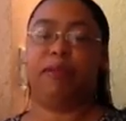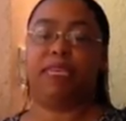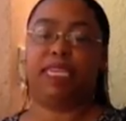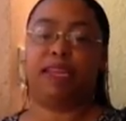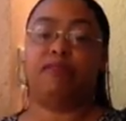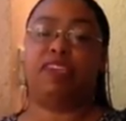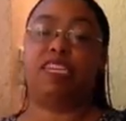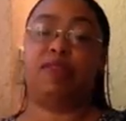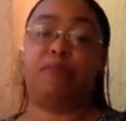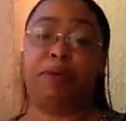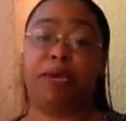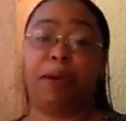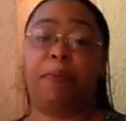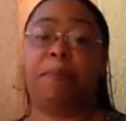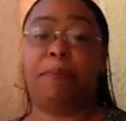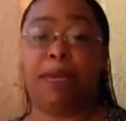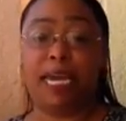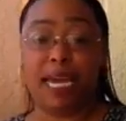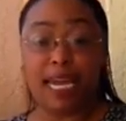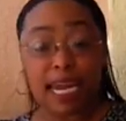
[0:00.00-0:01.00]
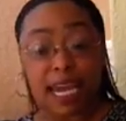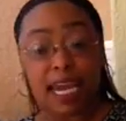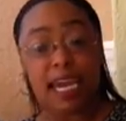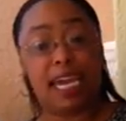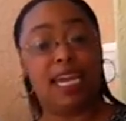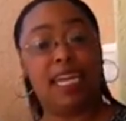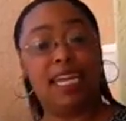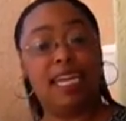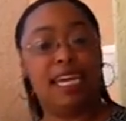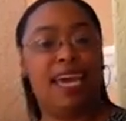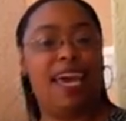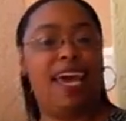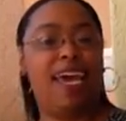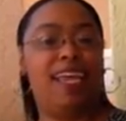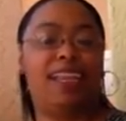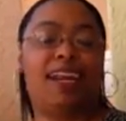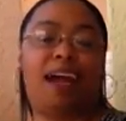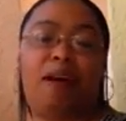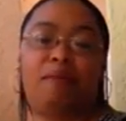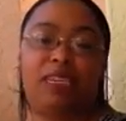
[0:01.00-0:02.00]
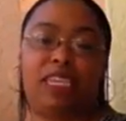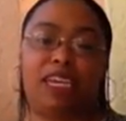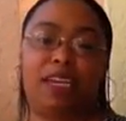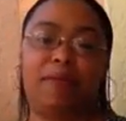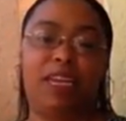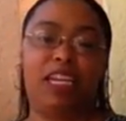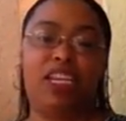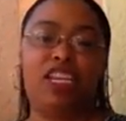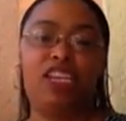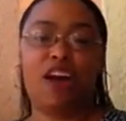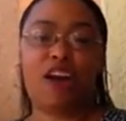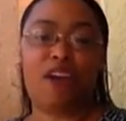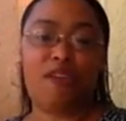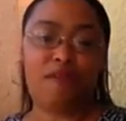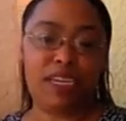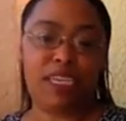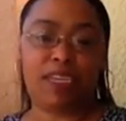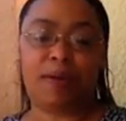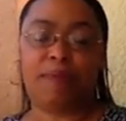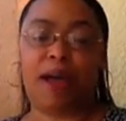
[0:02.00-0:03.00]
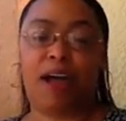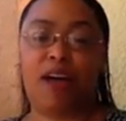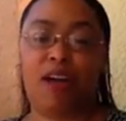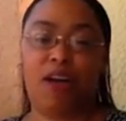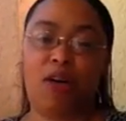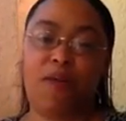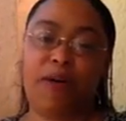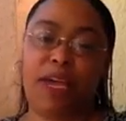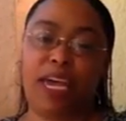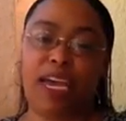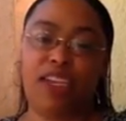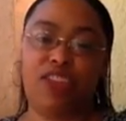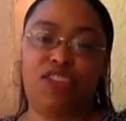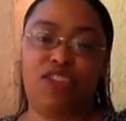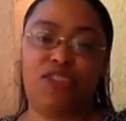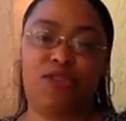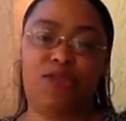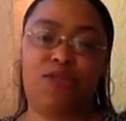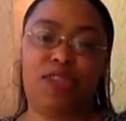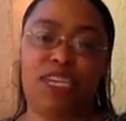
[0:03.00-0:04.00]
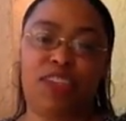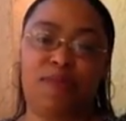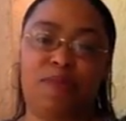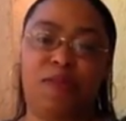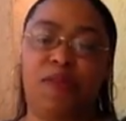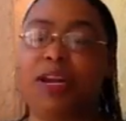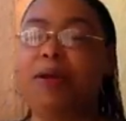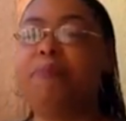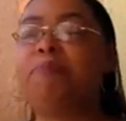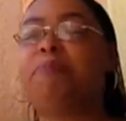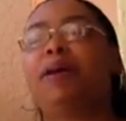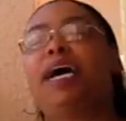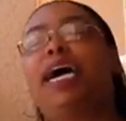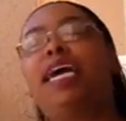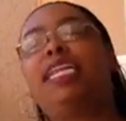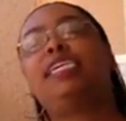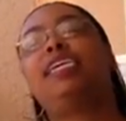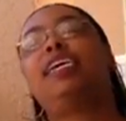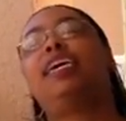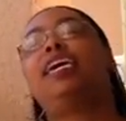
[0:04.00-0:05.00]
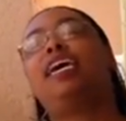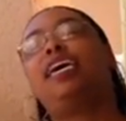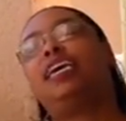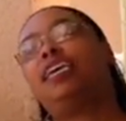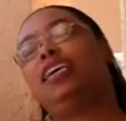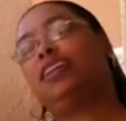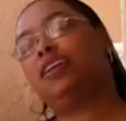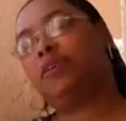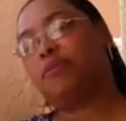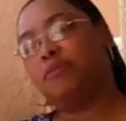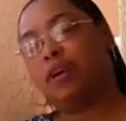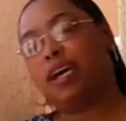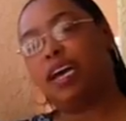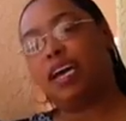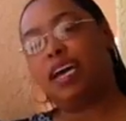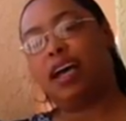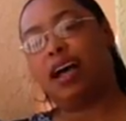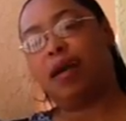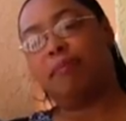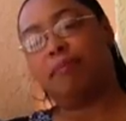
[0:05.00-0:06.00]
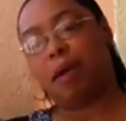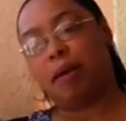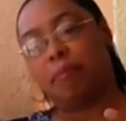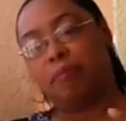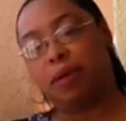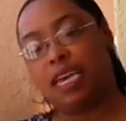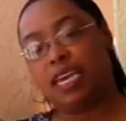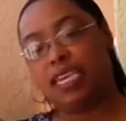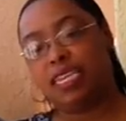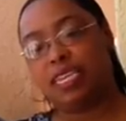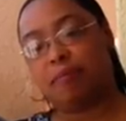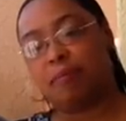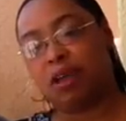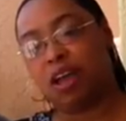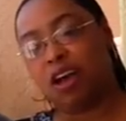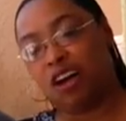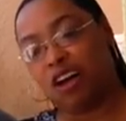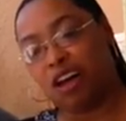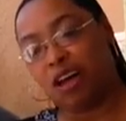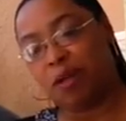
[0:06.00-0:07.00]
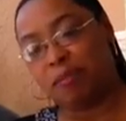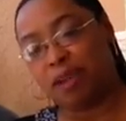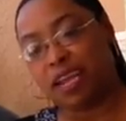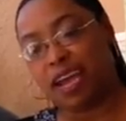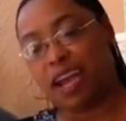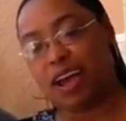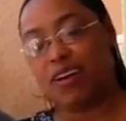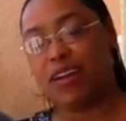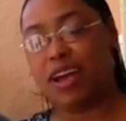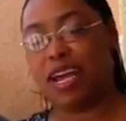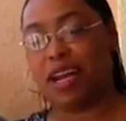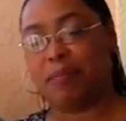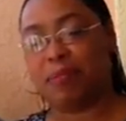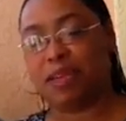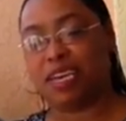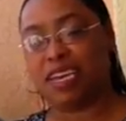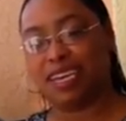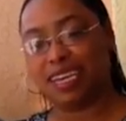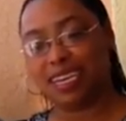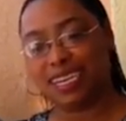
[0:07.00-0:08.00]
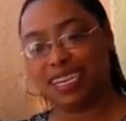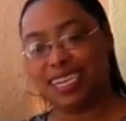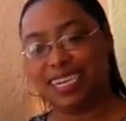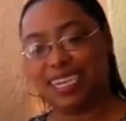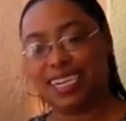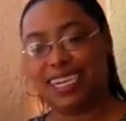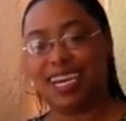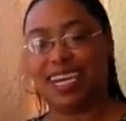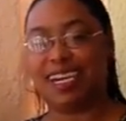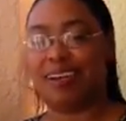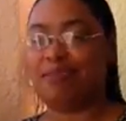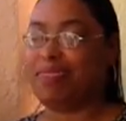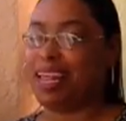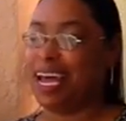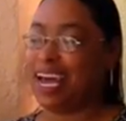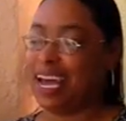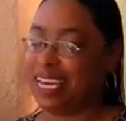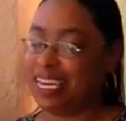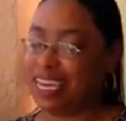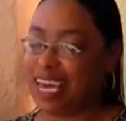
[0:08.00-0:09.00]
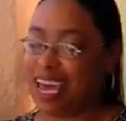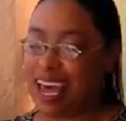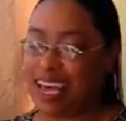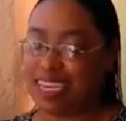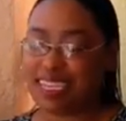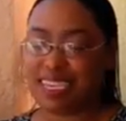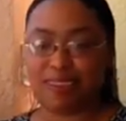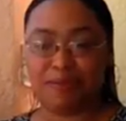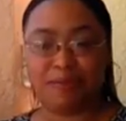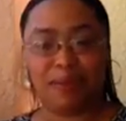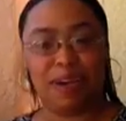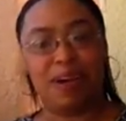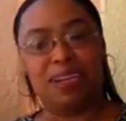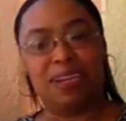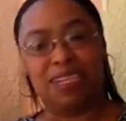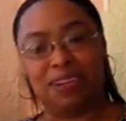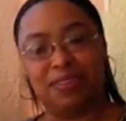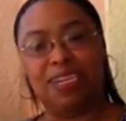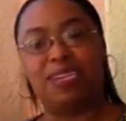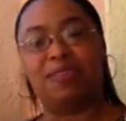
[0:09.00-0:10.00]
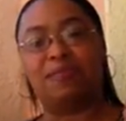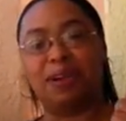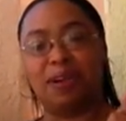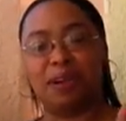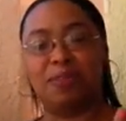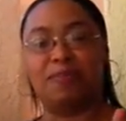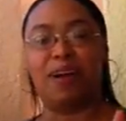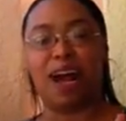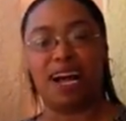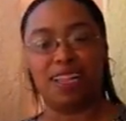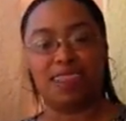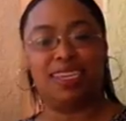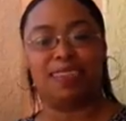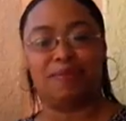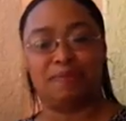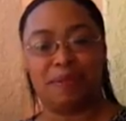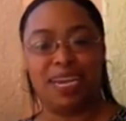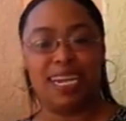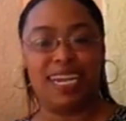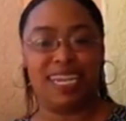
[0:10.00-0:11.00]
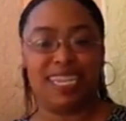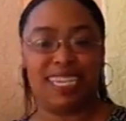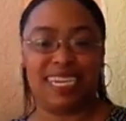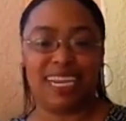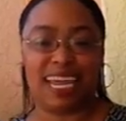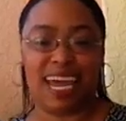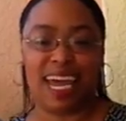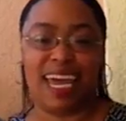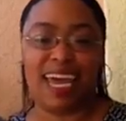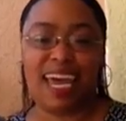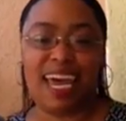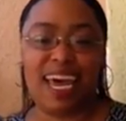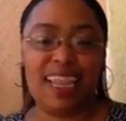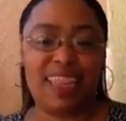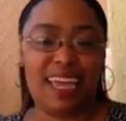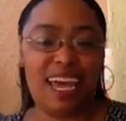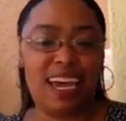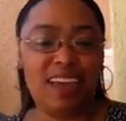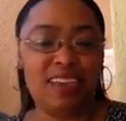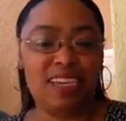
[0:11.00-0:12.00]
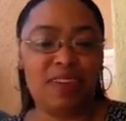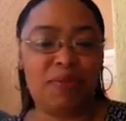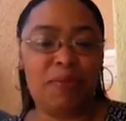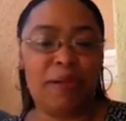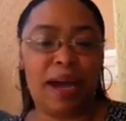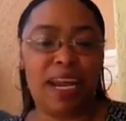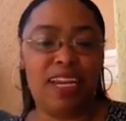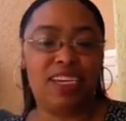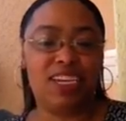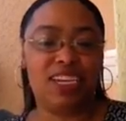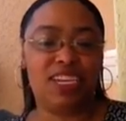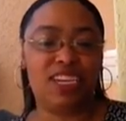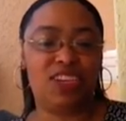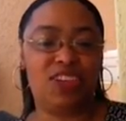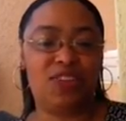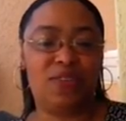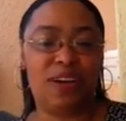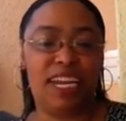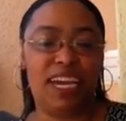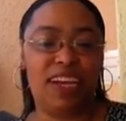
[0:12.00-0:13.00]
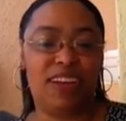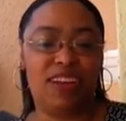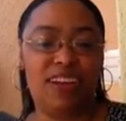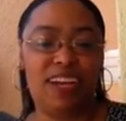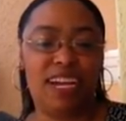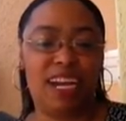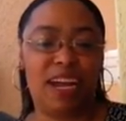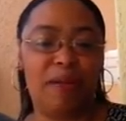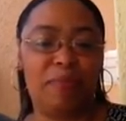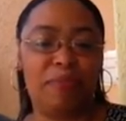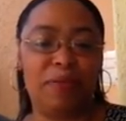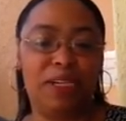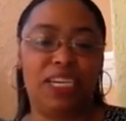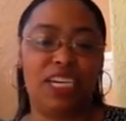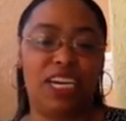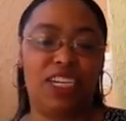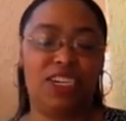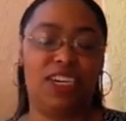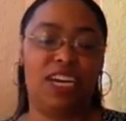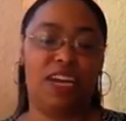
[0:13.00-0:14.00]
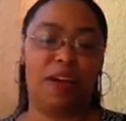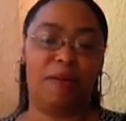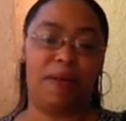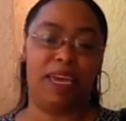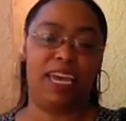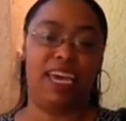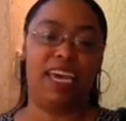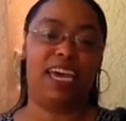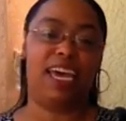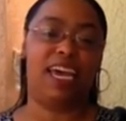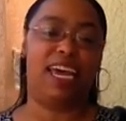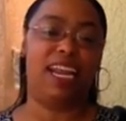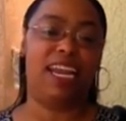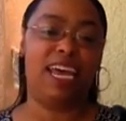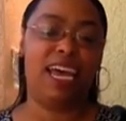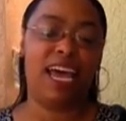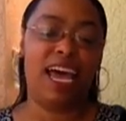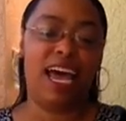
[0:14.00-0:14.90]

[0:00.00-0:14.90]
because I have this big meeting that I was gonna be nervous about going into this morning, but you know what? I'm at peace, I'm calm now, and I'm good, and I'm like, yes, we're gonna do this, we're gonna rock this meeting today. Thank you to everybody just joining on. I appreciate you coming in.